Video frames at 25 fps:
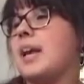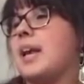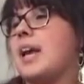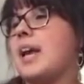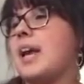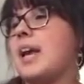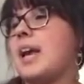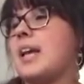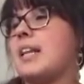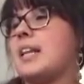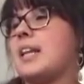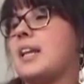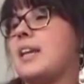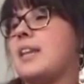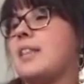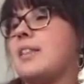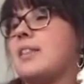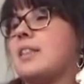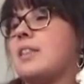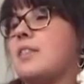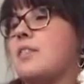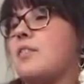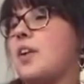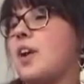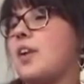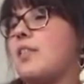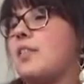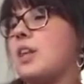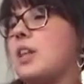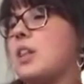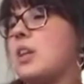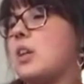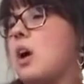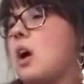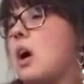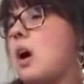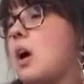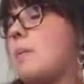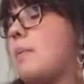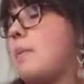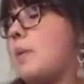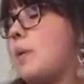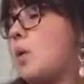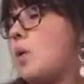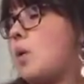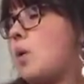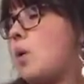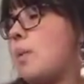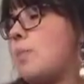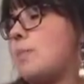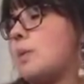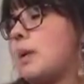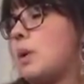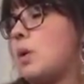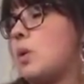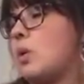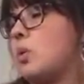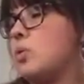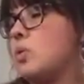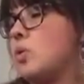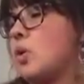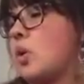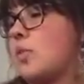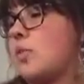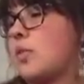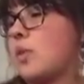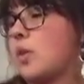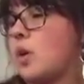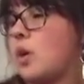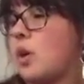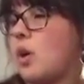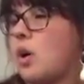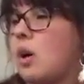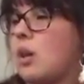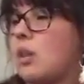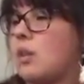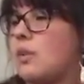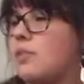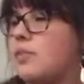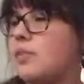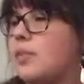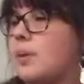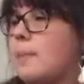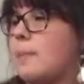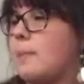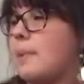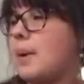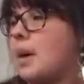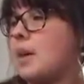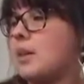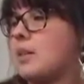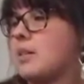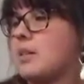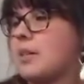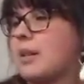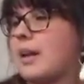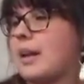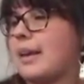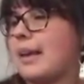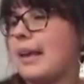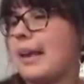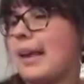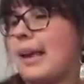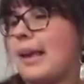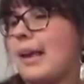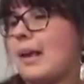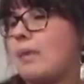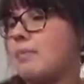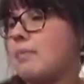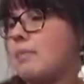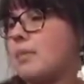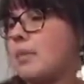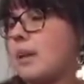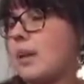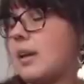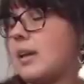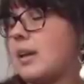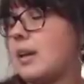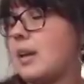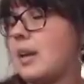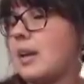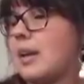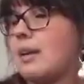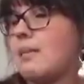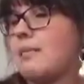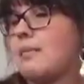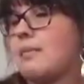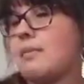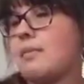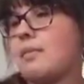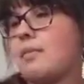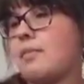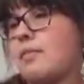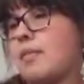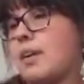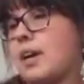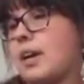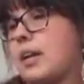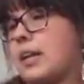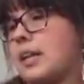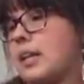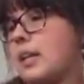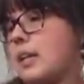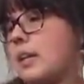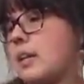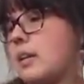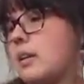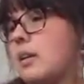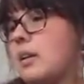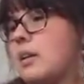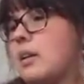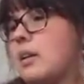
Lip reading: and the very long poem that goes over all of the months, and I can't find it.